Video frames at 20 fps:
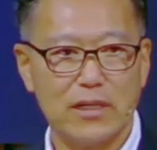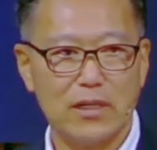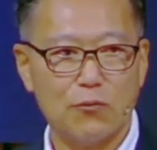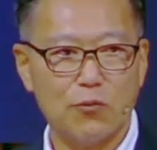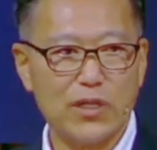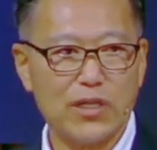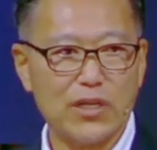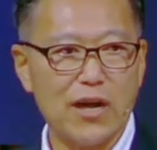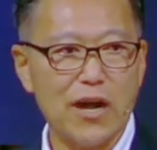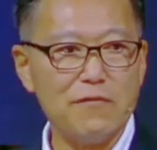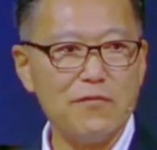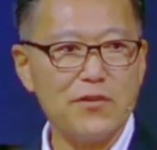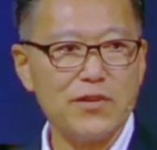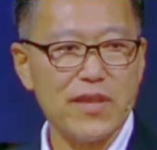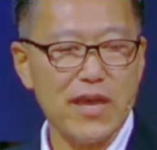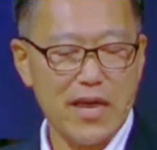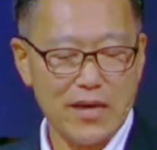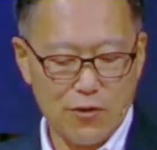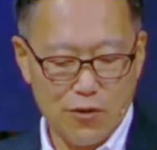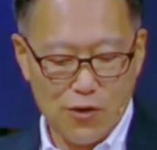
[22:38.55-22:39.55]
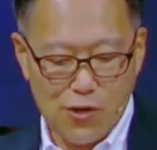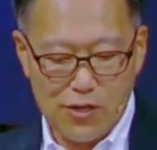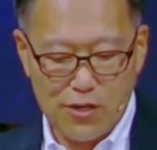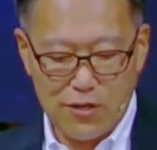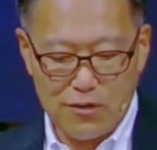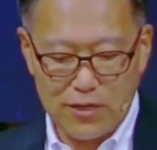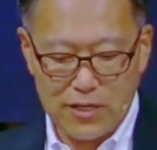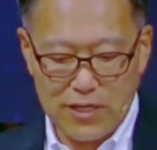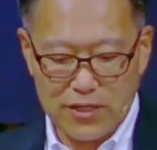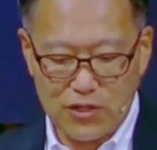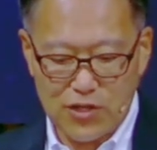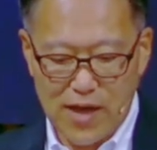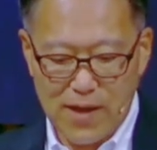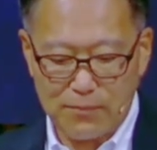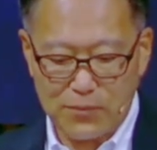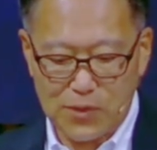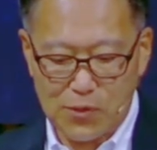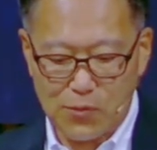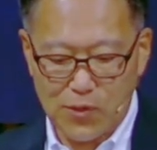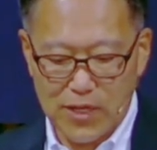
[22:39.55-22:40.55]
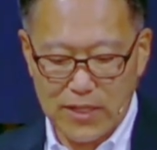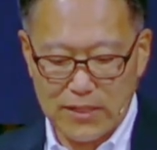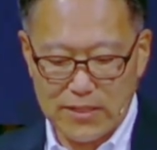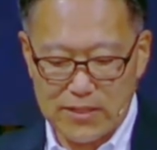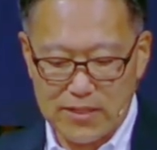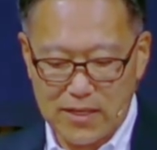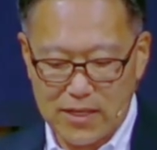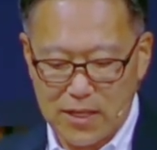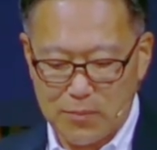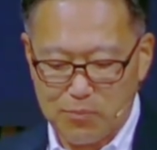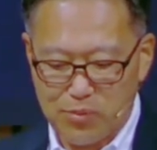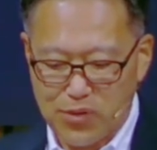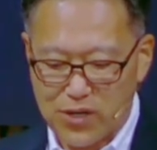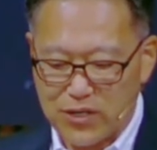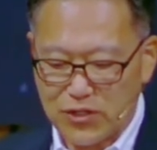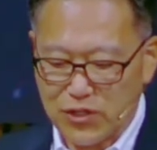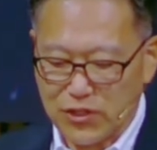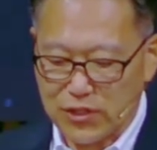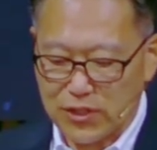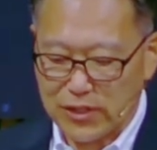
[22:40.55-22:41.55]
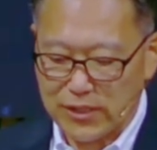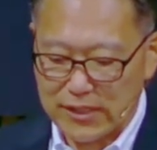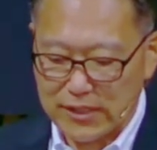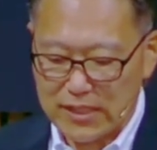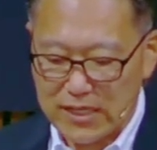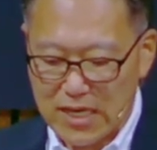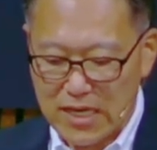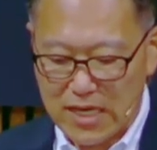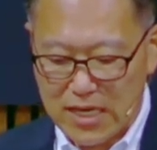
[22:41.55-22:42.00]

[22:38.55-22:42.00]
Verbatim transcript: We covered that earlier in chapter 1 that a person